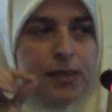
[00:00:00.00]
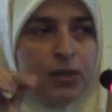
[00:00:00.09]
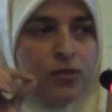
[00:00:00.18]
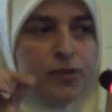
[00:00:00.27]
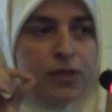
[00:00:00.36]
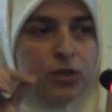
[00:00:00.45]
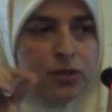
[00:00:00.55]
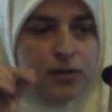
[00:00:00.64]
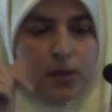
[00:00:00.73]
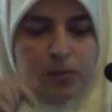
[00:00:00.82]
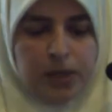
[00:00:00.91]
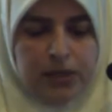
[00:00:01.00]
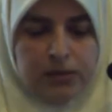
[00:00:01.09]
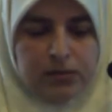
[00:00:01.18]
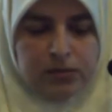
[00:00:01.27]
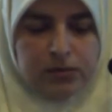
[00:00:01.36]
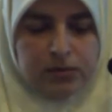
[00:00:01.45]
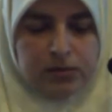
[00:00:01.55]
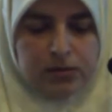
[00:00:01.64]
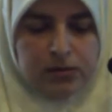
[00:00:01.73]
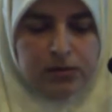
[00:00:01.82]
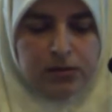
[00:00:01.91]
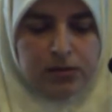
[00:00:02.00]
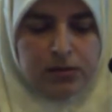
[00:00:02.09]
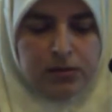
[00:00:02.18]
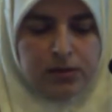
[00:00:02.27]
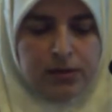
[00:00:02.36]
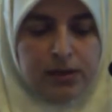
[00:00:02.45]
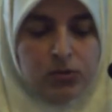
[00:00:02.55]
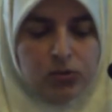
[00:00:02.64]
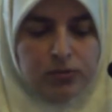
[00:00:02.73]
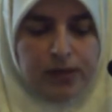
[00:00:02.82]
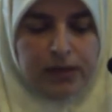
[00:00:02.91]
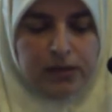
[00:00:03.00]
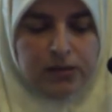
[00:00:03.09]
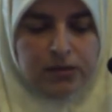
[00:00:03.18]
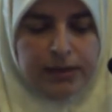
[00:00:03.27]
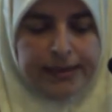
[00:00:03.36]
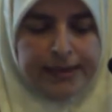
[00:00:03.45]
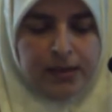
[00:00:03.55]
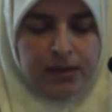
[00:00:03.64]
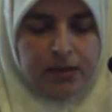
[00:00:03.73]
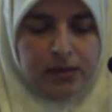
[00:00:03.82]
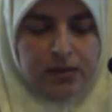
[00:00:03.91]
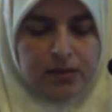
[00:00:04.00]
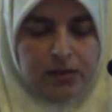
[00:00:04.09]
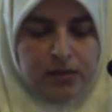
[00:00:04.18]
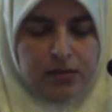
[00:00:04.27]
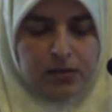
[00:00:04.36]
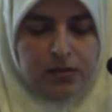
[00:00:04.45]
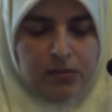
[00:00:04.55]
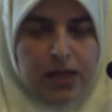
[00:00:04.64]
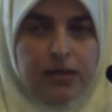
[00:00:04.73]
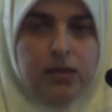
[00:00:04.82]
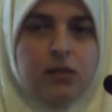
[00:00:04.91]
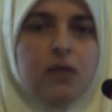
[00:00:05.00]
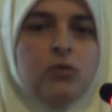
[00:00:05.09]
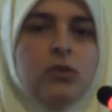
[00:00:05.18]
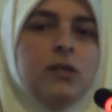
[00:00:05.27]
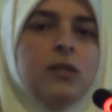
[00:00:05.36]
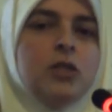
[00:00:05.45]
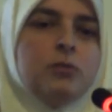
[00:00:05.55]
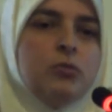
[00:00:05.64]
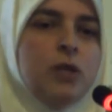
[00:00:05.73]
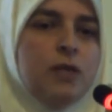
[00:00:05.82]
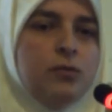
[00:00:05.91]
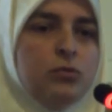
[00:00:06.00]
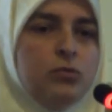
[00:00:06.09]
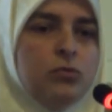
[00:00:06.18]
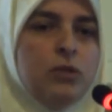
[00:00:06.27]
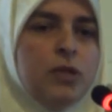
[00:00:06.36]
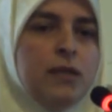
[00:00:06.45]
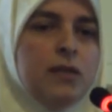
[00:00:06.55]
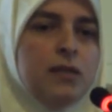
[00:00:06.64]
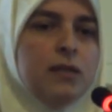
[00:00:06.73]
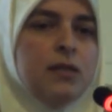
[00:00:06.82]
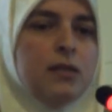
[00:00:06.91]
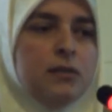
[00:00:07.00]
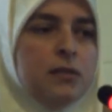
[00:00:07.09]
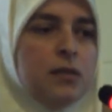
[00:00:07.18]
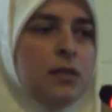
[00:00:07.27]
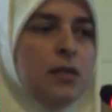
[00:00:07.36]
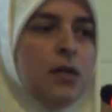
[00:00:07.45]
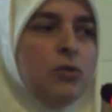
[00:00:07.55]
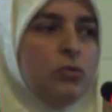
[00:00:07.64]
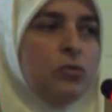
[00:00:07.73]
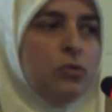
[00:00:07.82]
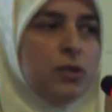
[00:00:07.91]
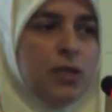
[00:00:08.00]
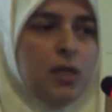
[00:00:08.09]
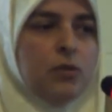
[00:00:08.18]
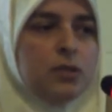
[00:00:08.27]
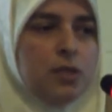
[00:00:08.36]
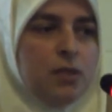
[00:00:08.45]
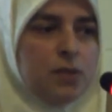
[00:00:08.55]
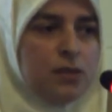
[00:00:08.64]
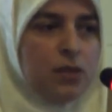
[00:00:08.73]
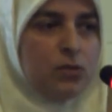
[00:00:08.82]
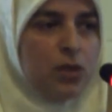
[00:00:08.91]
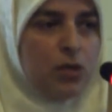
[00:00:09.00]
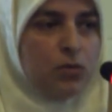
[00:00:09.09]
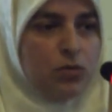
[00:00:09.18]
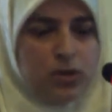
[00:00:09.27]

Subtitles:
degree of tension that might lead to violence. I think that in Egypt we have to rethink again how to see ourselves and how